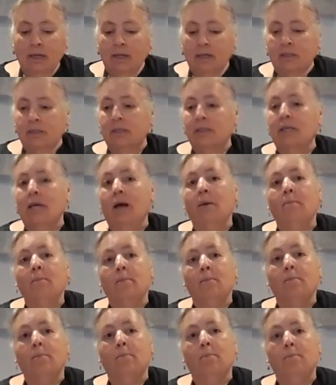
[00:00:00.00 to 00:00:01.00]

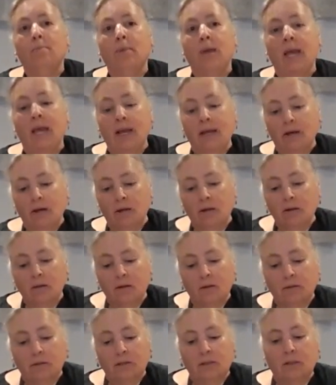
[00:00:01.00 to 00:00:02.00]
some
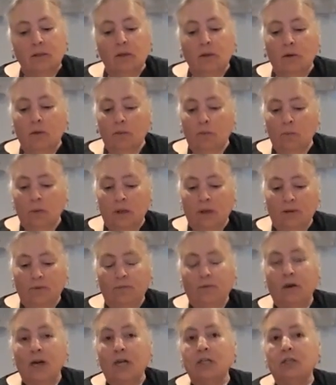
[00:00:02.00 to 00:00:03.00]
bagels with
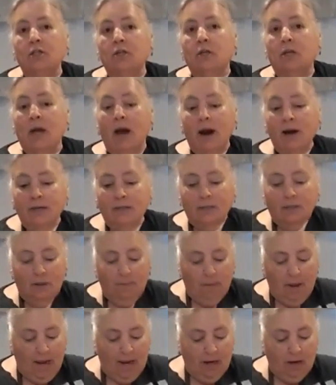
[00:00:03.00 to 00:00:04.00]
fresh garden
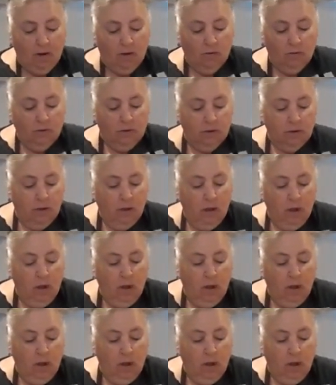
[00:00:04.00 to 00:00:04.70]
tomatoes